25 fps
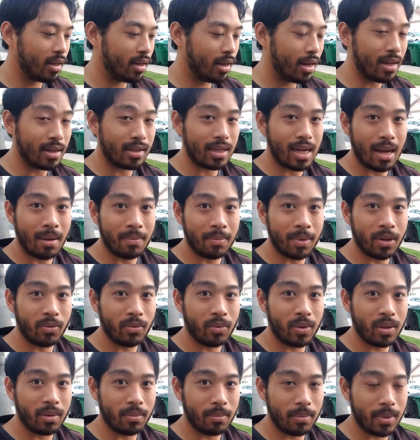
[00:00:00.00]
has happened
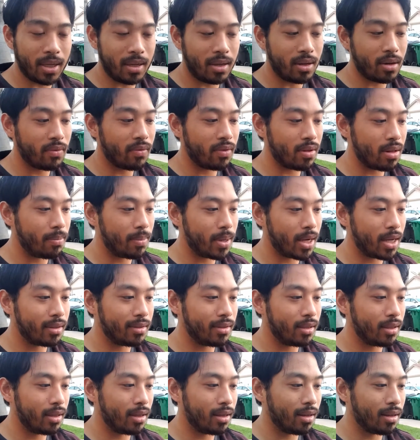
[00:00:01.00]
with me over the
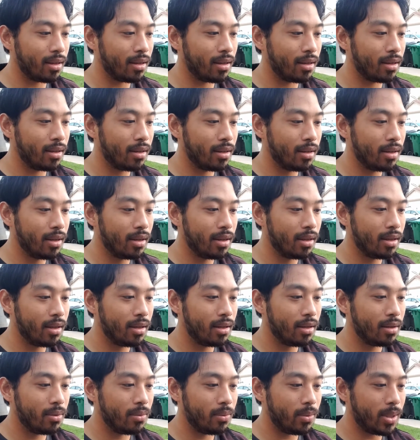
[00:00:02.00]
past
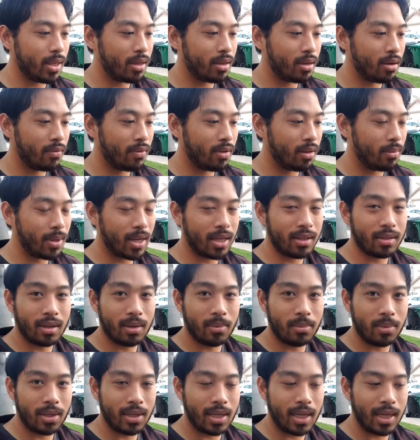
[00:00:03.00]
week, over the past
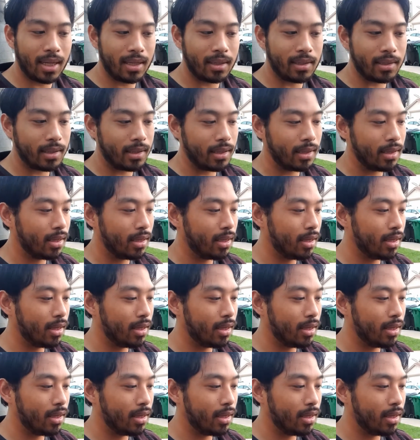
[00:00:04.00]
couple days.